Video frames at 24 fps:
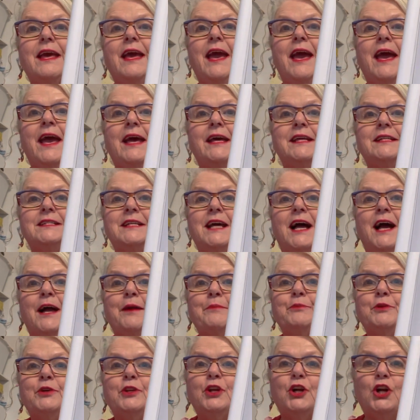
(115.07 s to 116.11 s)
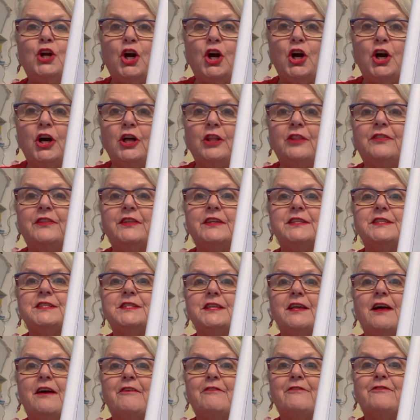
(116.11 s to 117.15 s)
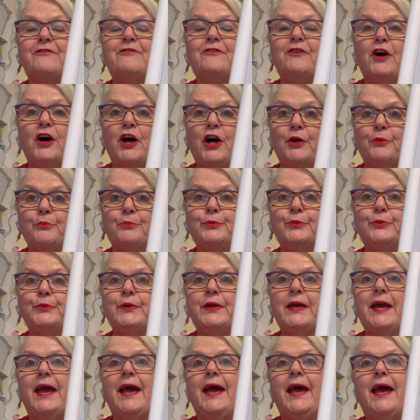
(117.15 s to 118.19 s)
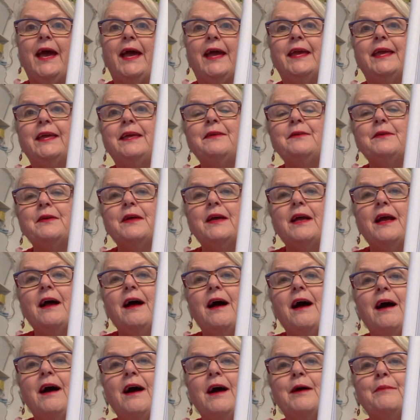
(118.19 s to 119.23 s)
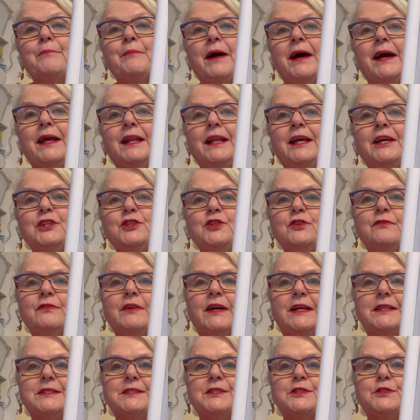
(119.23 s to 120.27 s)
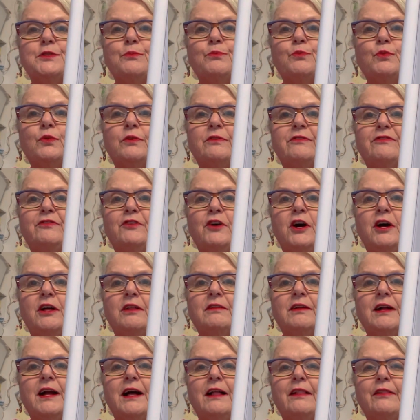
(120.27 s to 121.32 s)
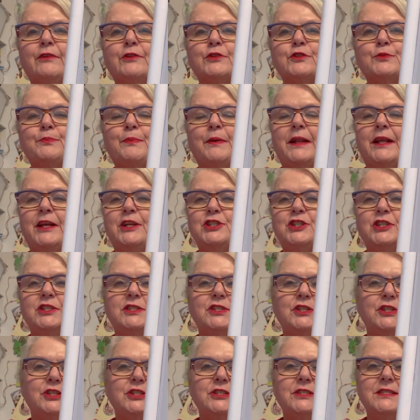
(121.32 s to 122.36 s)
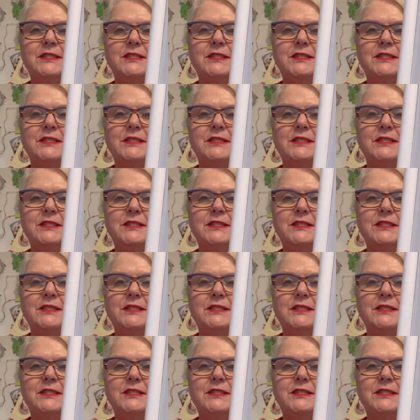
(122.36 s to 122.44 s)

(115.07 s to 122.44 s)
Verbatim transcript: And I'm going to call this a fall bouquet. Um, I'd like to have gotten some more fall colors, but I just couldn't